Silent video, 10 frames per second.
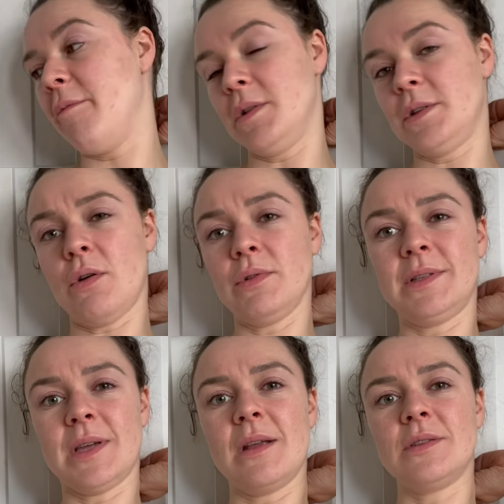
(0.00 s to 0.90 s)
been told to
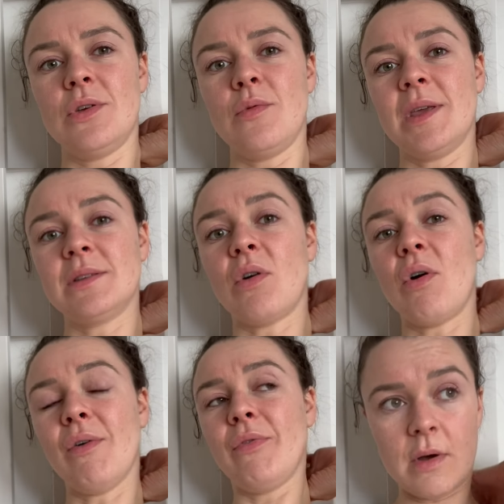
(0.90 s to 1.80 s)
take 2 weeks
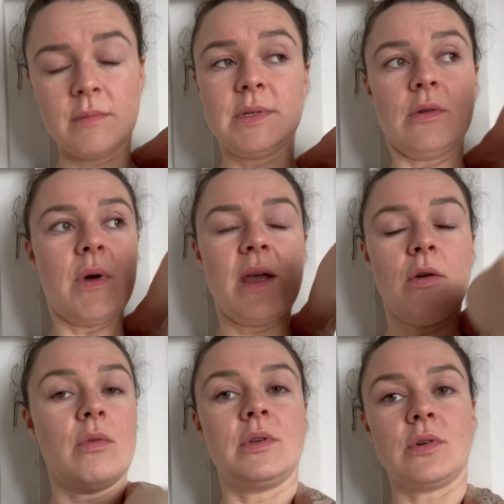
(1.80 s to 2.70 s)
off. I'm still waiting
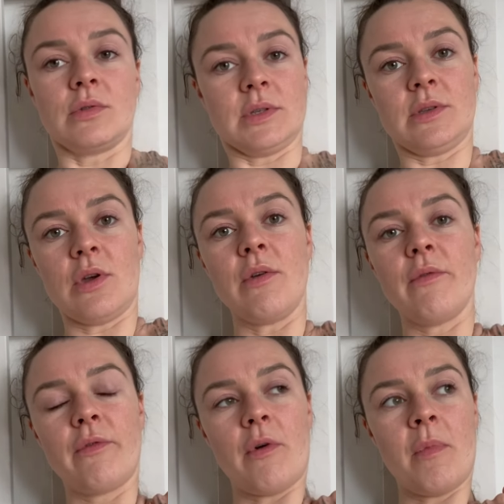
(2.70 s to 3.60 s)
on the doctor's note
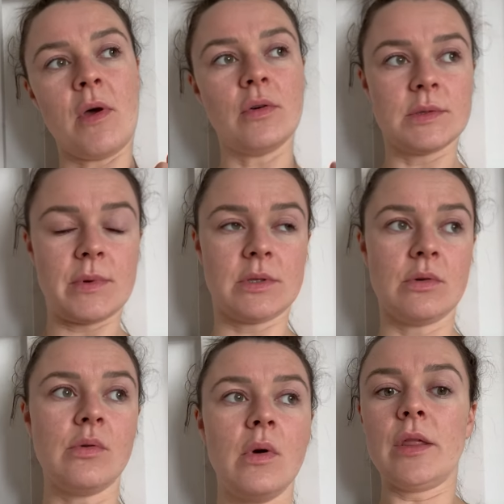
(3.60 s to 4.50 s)
from the hospital.